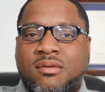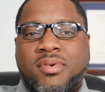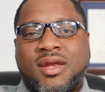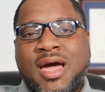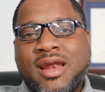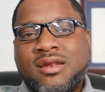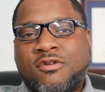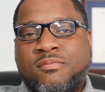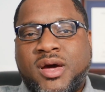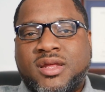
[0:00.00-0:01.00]
but not
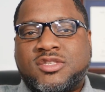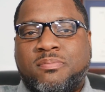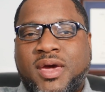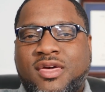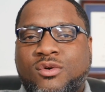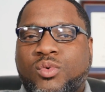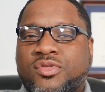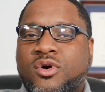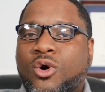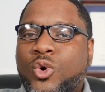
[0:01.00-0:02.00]
enough money to pay the
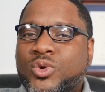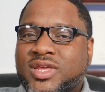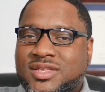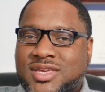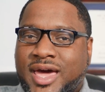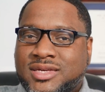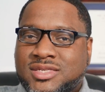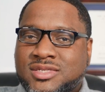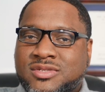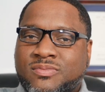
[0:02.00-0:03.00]
withholding
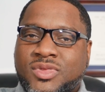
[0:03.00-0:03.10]
taxes.